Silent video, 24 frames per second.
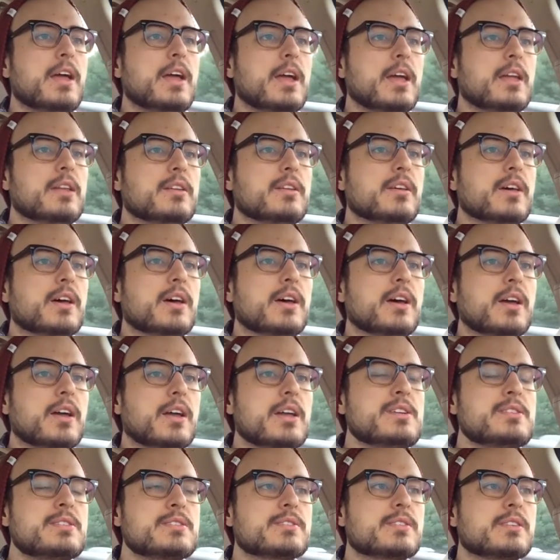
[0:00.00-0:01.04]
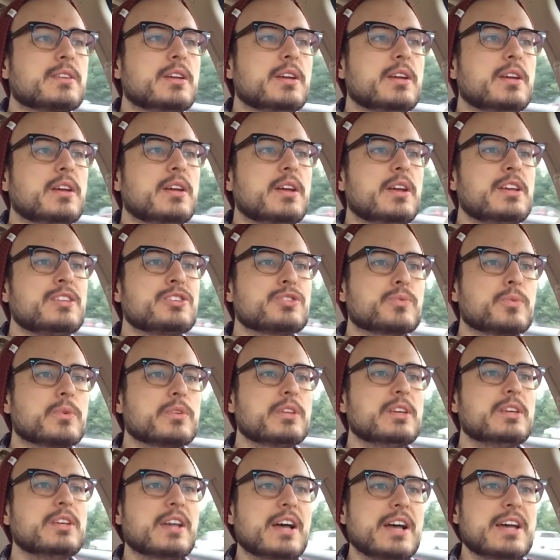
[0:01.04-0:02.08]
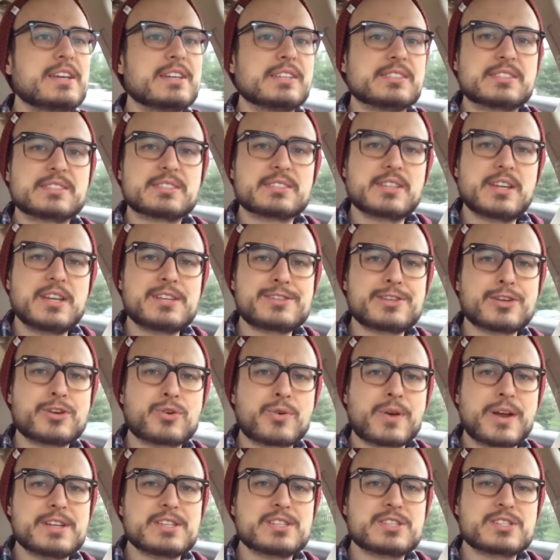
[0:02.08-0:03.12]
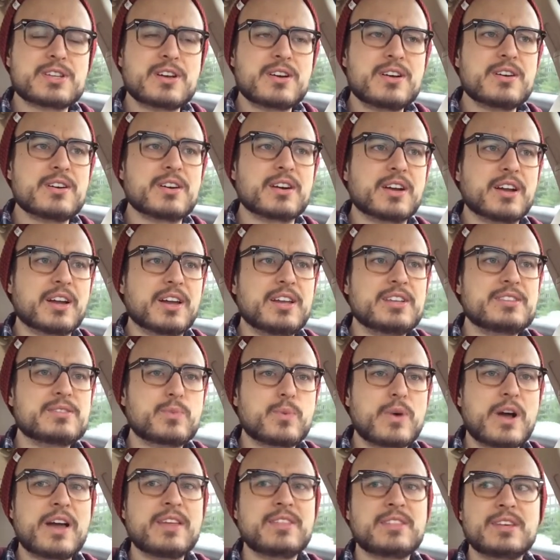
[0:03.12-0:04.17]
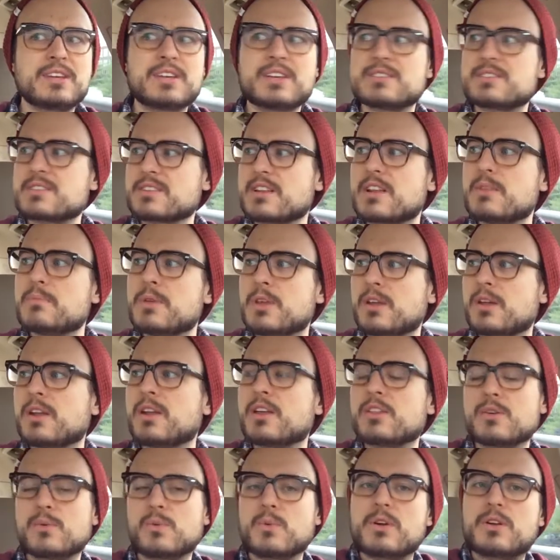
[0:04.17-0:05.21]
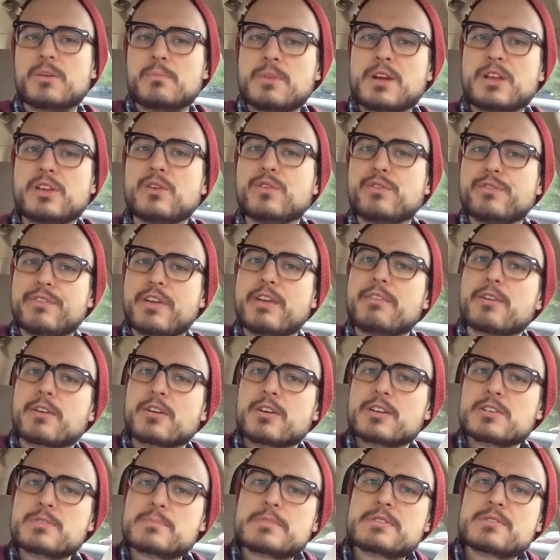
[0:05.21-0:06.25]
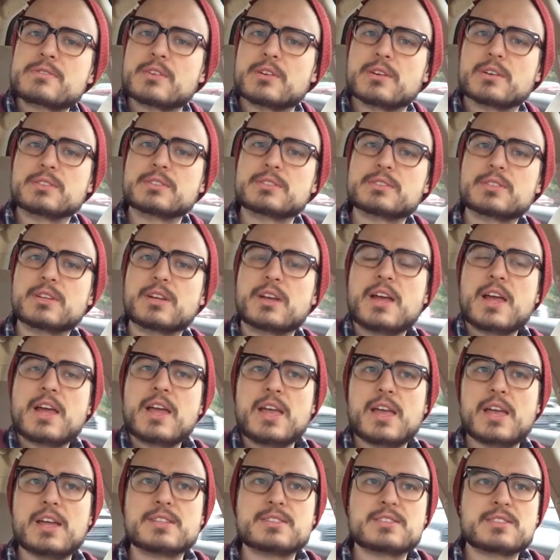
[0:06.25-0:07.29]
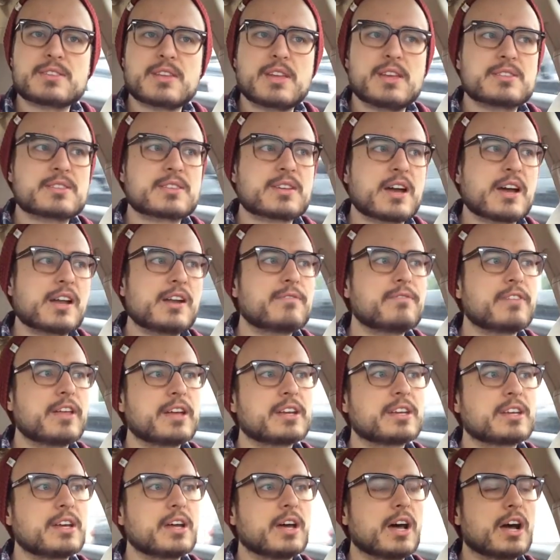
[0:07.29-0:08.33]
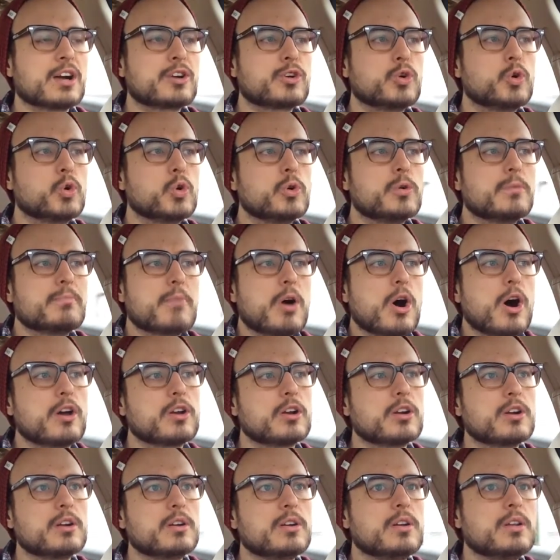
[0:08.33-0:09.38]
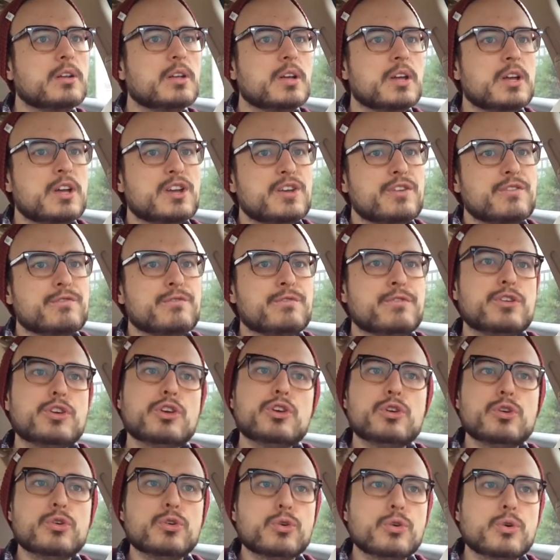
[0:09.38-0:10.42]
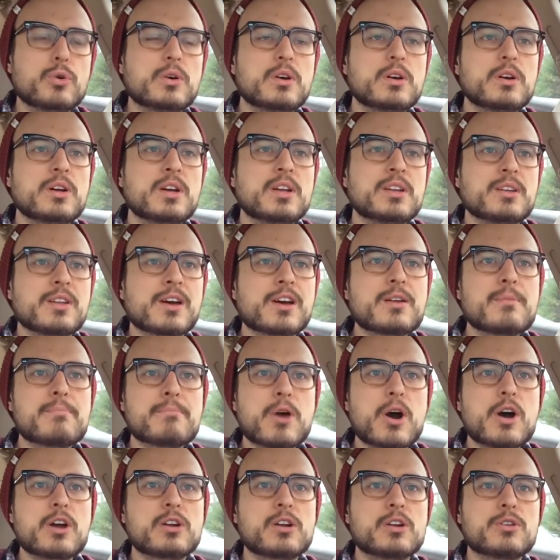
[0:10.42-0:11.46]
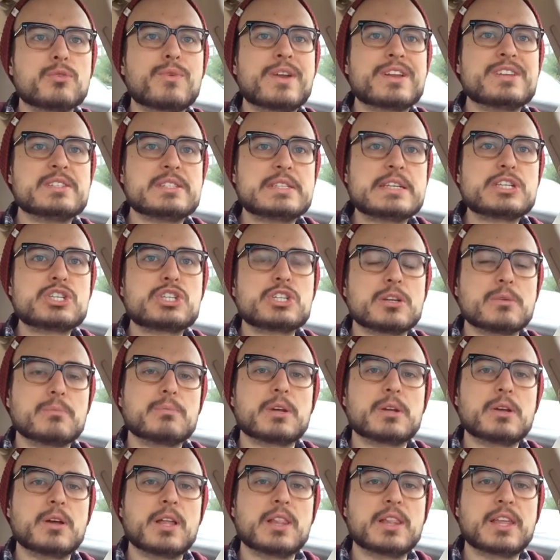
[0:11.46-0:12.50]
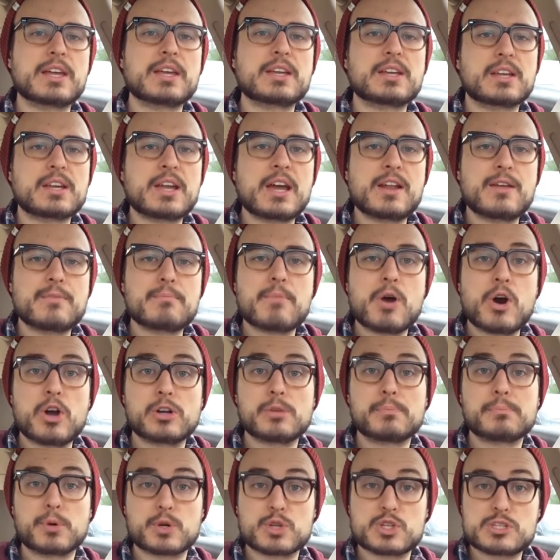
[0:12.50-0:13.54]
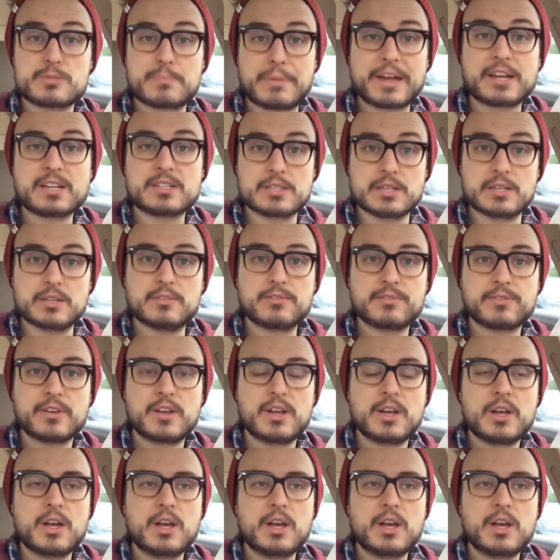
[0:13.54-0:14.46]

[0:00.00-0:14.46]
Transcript: and uh, it's it's really nice. It's a great song. It's I think it's going to be another one of my new favorite Christmas songs. It's it's kind of like a, a cool modern view, not a modern rendition, but a, like kind of modern perspective